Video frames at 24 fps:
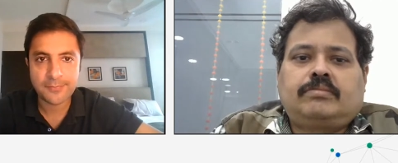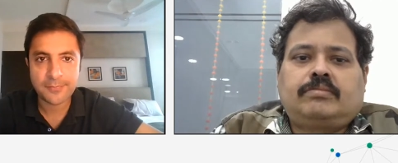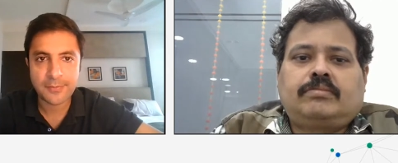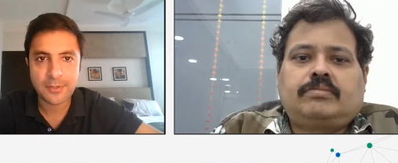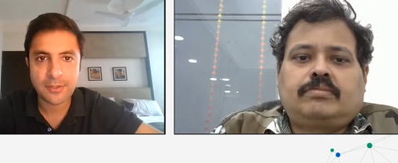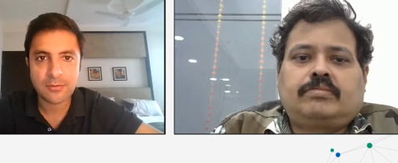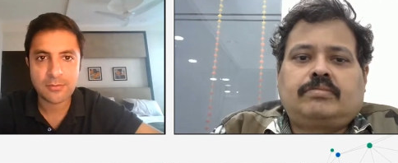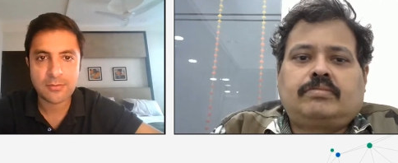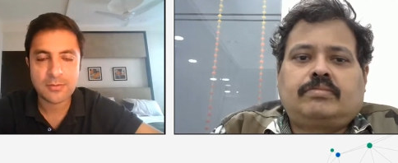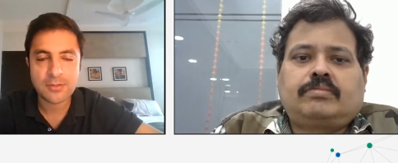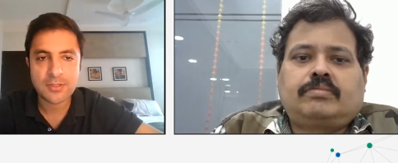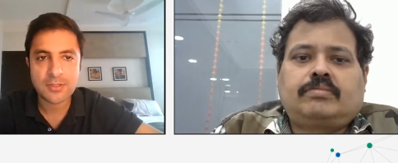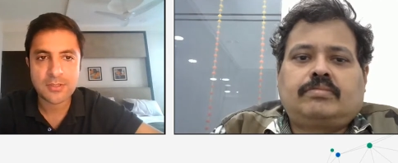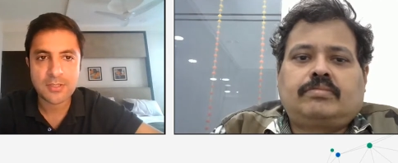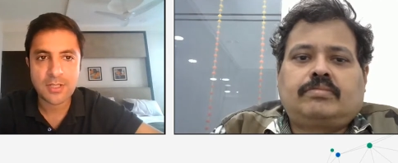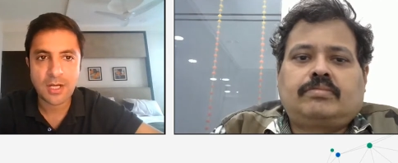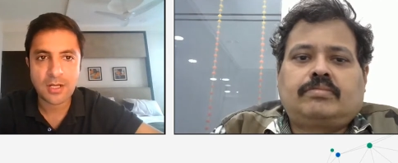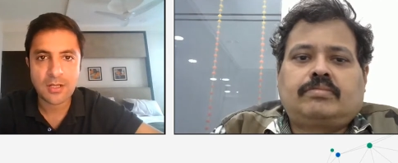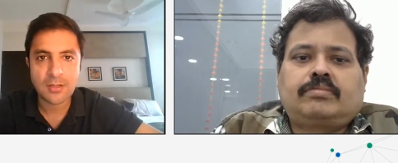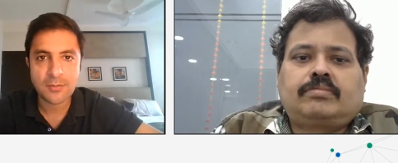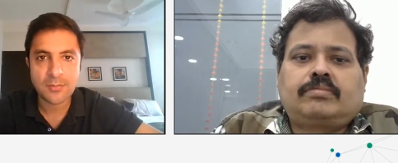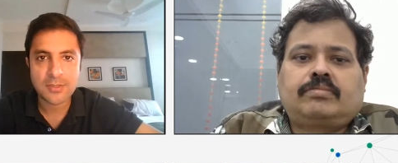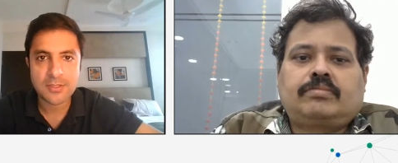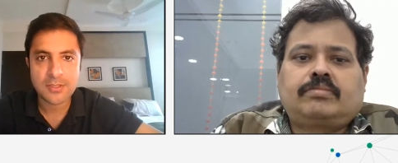Speaker 1: you know, the
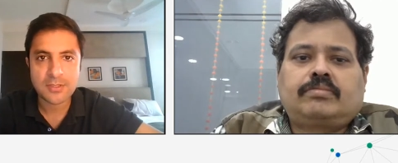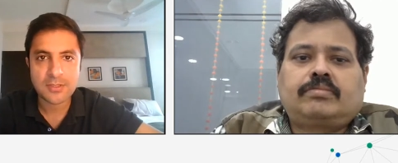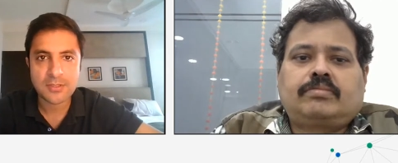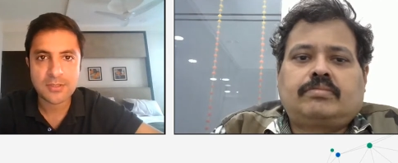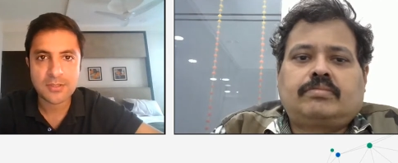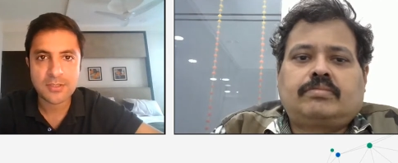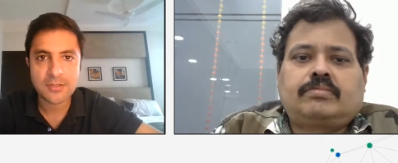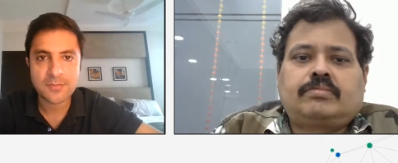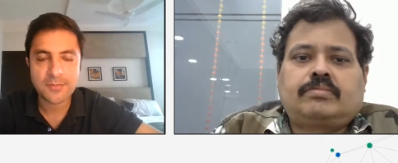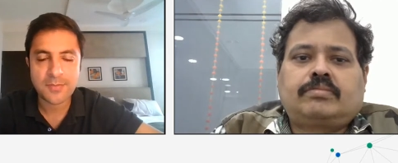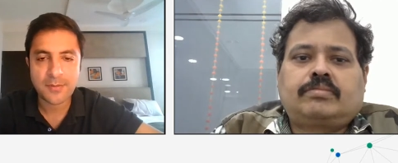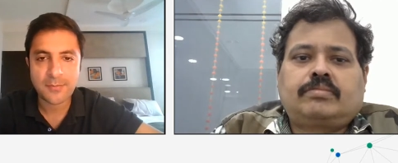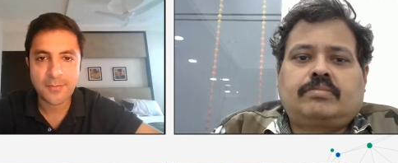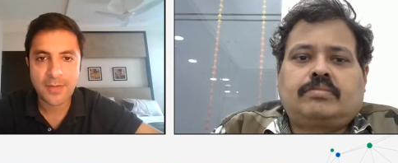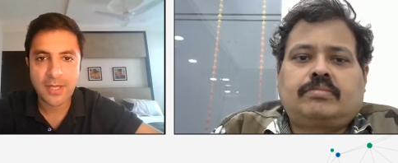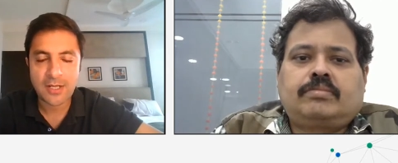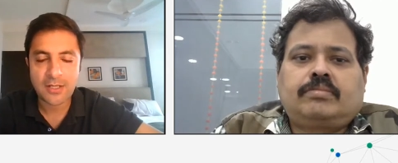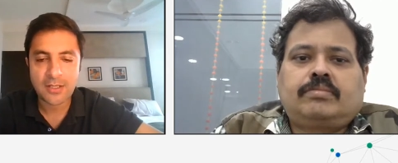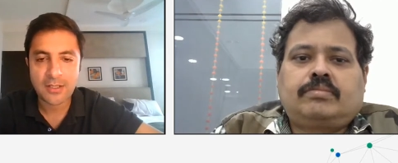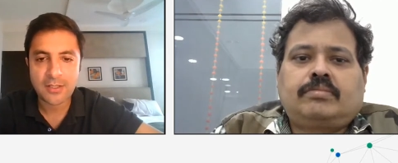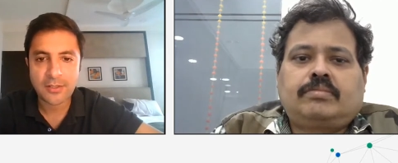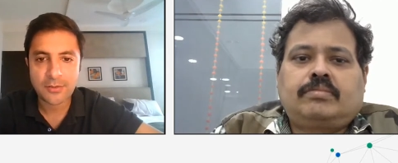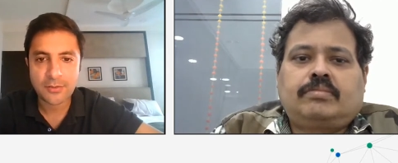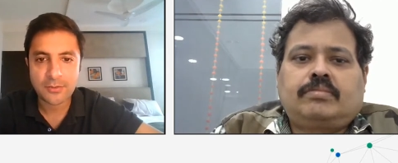startup business is
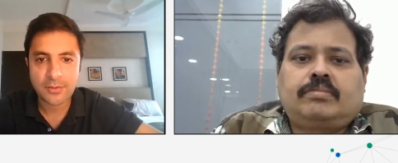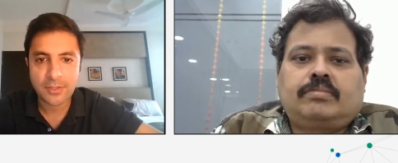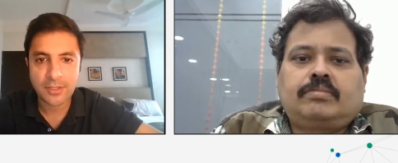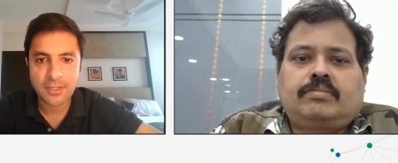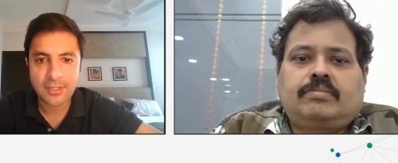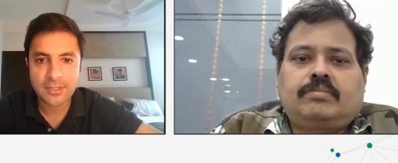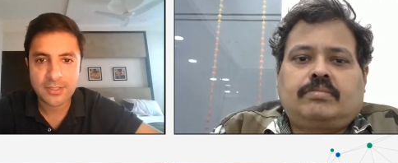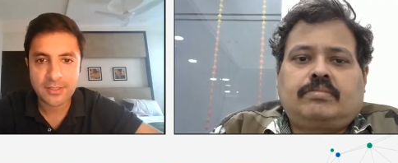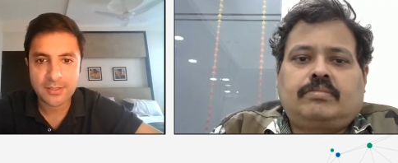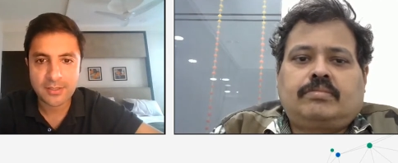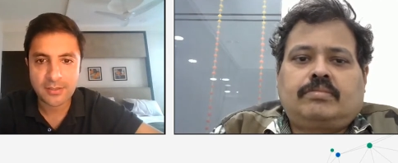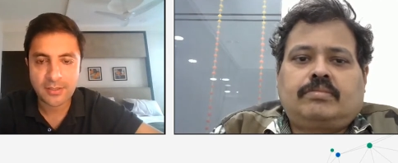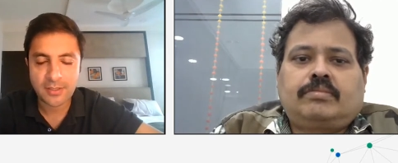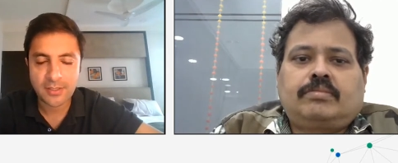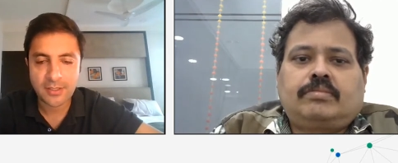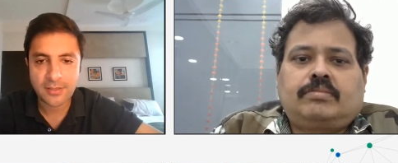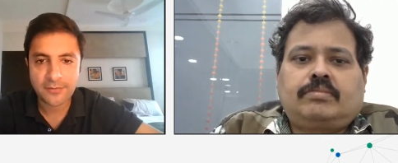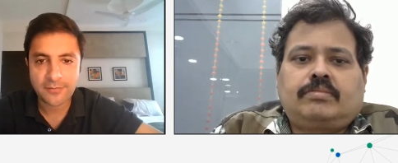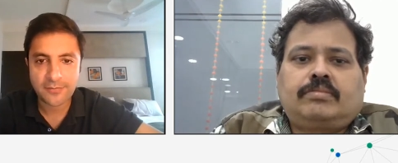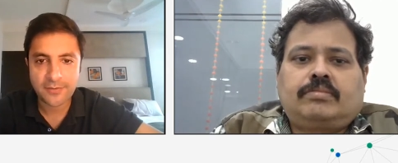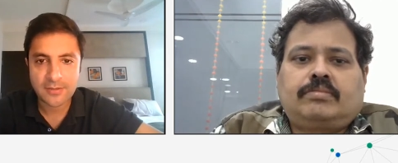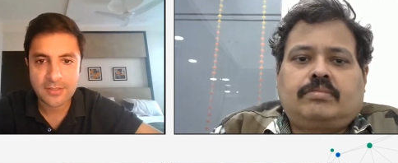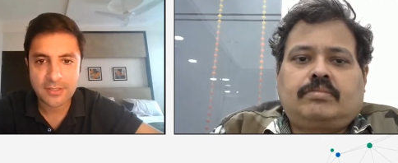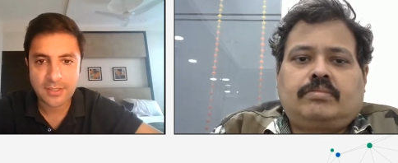primarily into three three
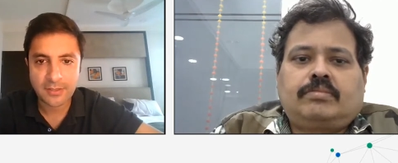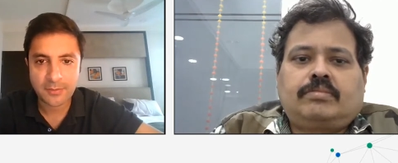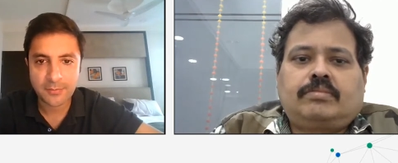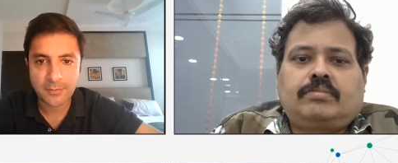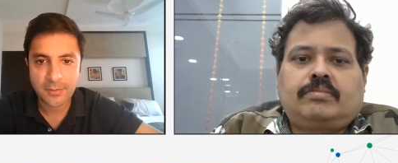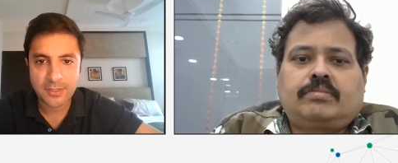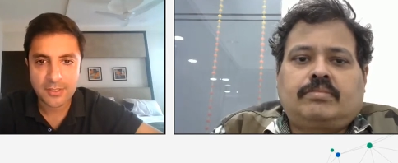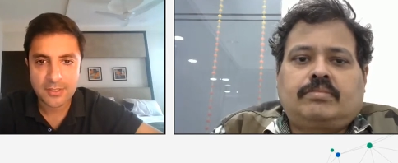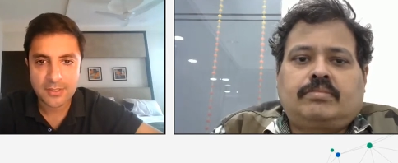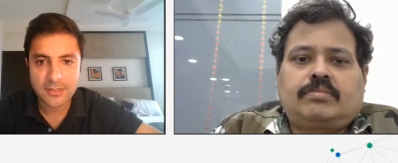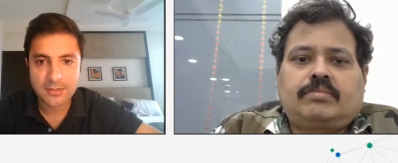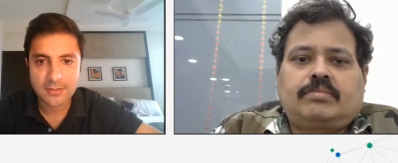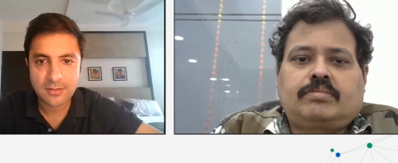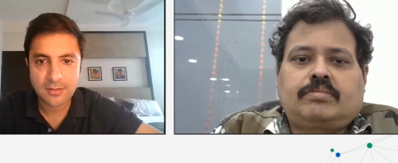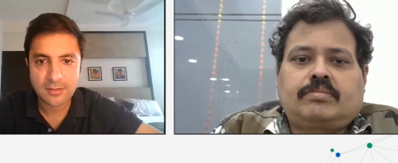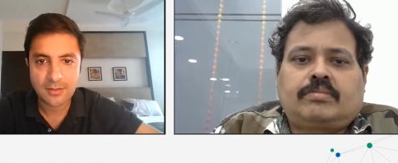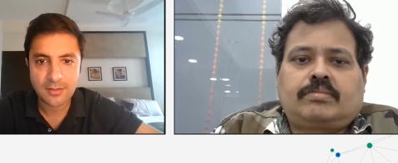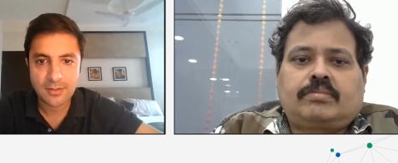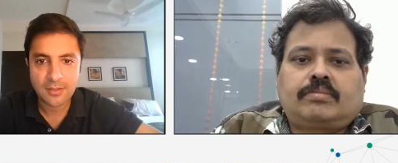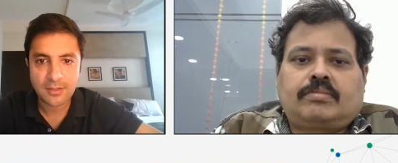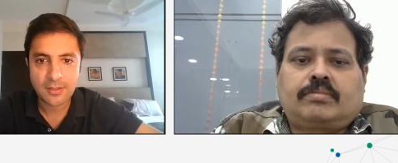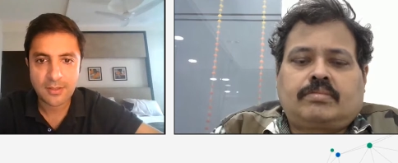different segments.